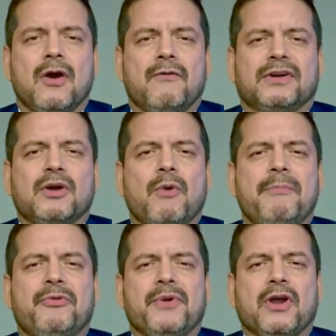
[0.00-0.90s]
For the
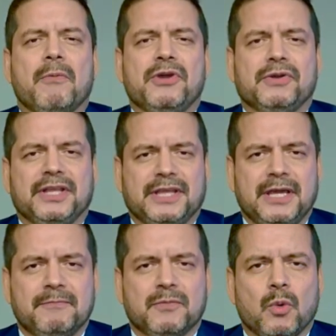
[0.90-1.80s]
Web3
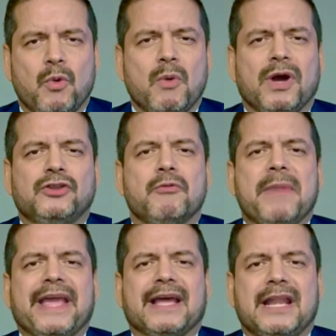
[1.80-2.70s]
community, we want to
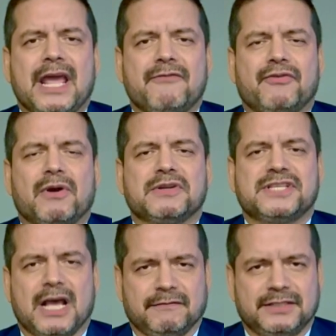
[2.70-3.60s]
make a name for
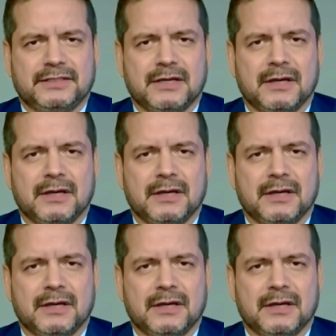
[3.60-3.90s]
ourselves